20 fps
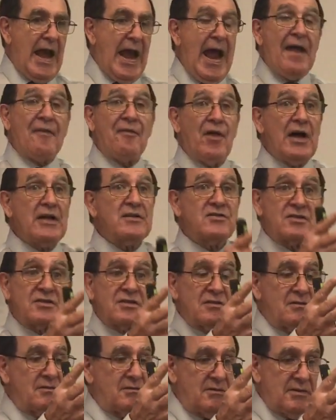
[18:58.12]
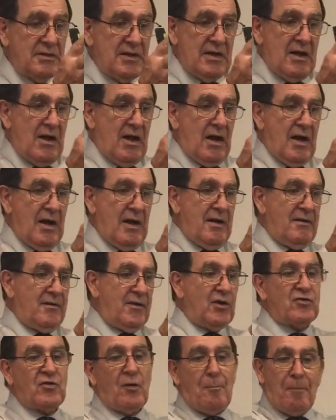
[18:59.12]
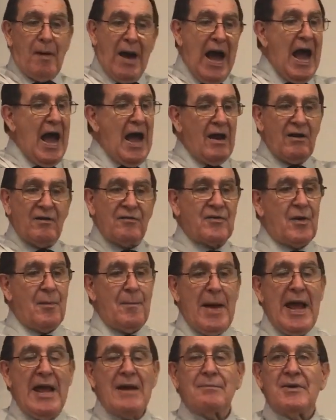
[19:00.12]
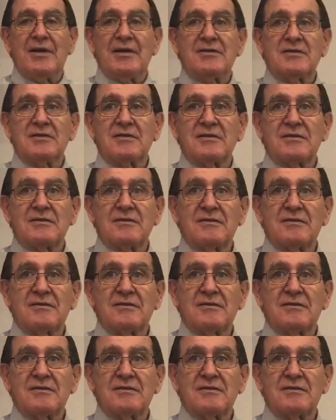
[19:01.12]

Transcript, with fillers: And thus, there's a pile of commandments.